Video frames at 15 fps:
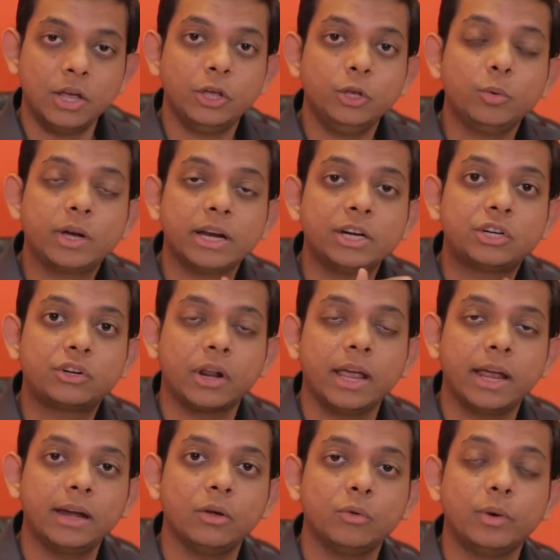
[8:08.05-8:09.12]
you can
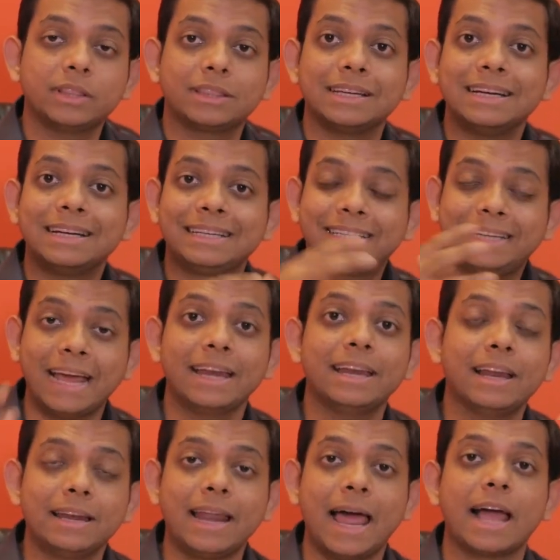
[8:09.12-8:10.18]
trade with
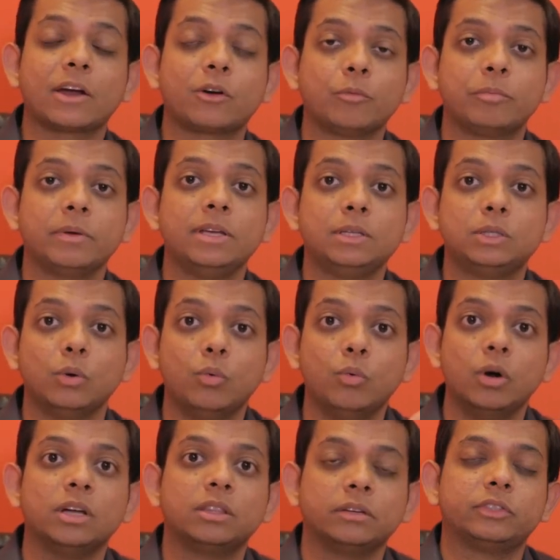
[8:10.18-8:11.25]
10 lakh rupees
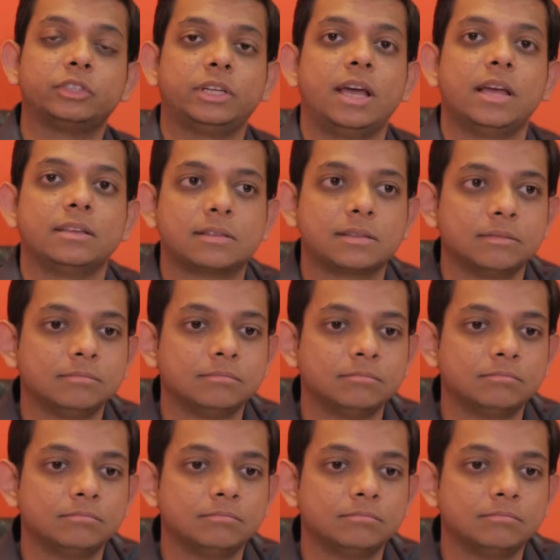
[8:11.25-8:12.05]
worth of shares.